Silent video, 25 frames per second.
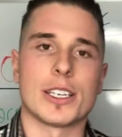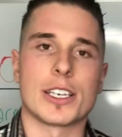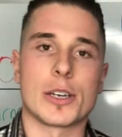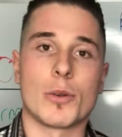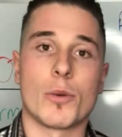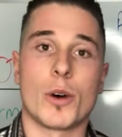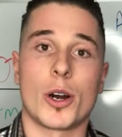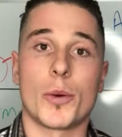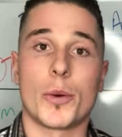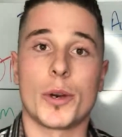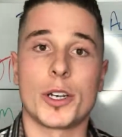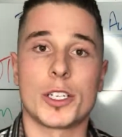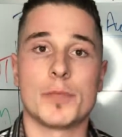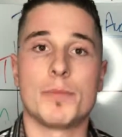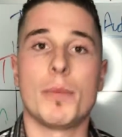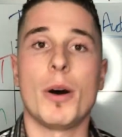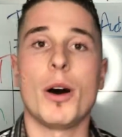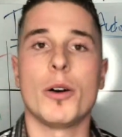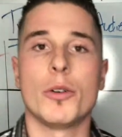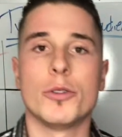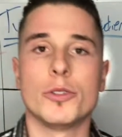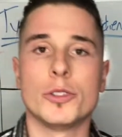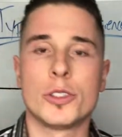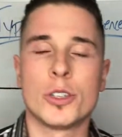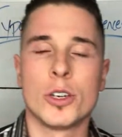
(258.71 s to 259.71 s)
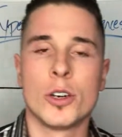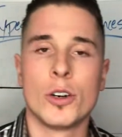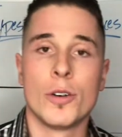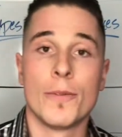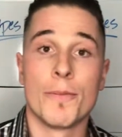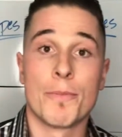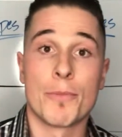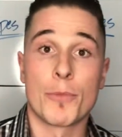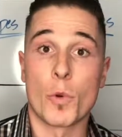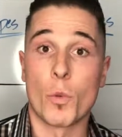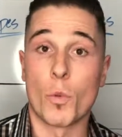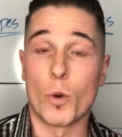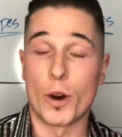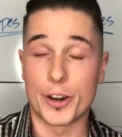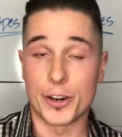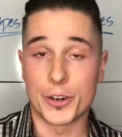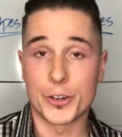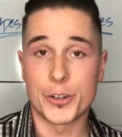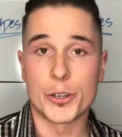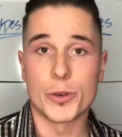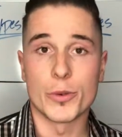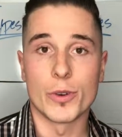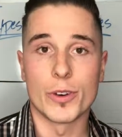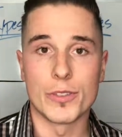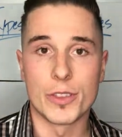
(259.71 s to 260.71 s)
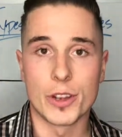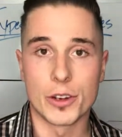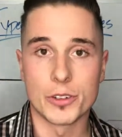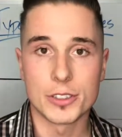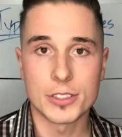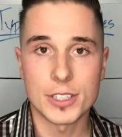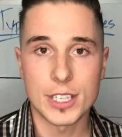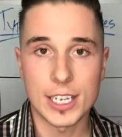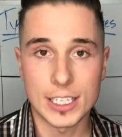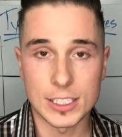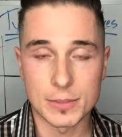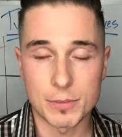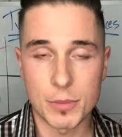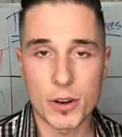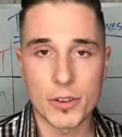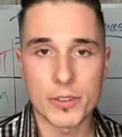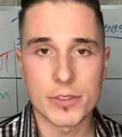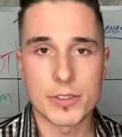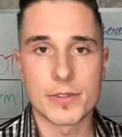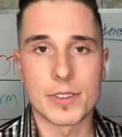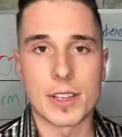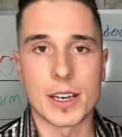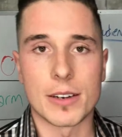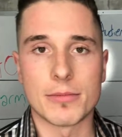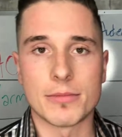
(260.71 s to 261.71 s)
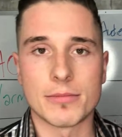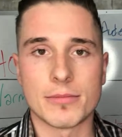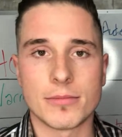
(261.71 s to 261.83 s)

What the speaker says: you want to expose one or two of those things, both of them,